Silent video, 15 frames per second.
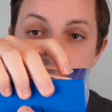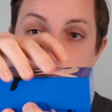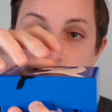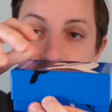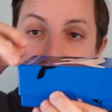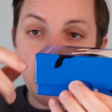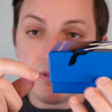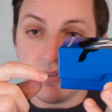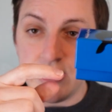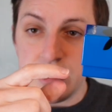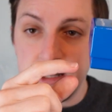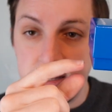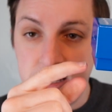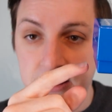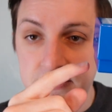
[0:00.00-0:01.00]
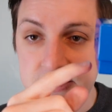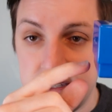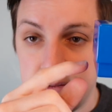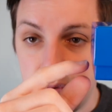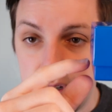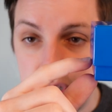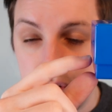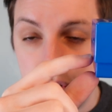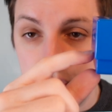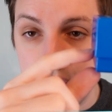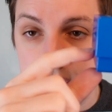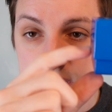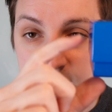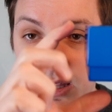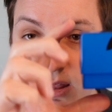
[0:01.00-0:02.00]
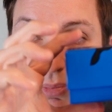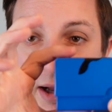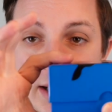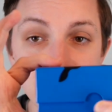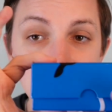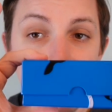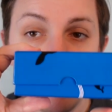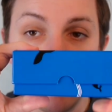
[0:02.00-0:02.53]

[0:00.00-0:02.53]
you would have lid lifts in which you couldn't take the box.